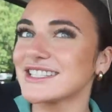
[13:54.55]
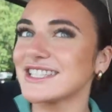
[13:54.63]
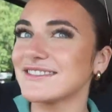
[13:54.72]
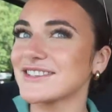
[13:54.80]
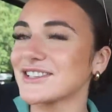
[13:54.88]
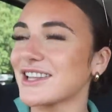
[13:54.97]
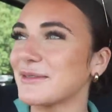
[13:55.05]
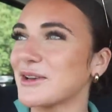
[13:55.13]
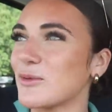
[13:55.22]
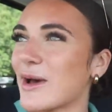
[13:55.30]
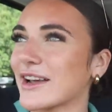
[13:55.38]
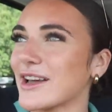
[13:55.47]
to see if she'll let me
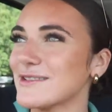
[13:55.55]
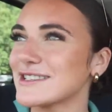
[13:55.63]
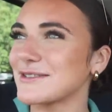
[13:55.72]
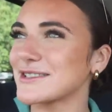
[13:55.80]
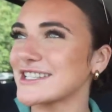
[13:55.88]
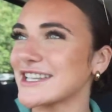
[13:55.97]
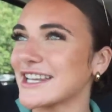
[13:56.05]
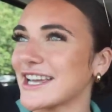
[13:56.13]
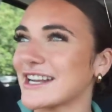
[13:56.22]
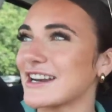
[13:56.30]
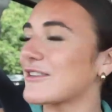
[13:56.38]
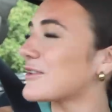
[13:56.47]
go back up because I want to see it
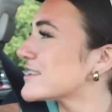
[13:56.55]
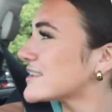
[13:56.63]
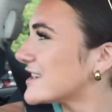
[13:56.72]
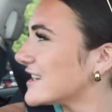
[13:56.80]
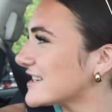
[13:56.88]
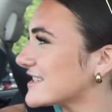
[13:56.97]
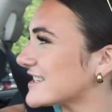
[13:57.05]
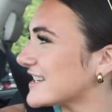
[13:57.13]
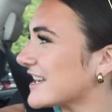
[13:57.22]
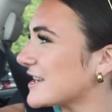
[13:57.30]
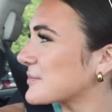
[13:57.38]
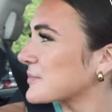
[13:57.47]
again and I want I Sydney to see
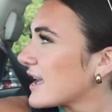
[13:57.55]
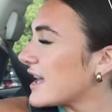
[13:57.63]
it. it.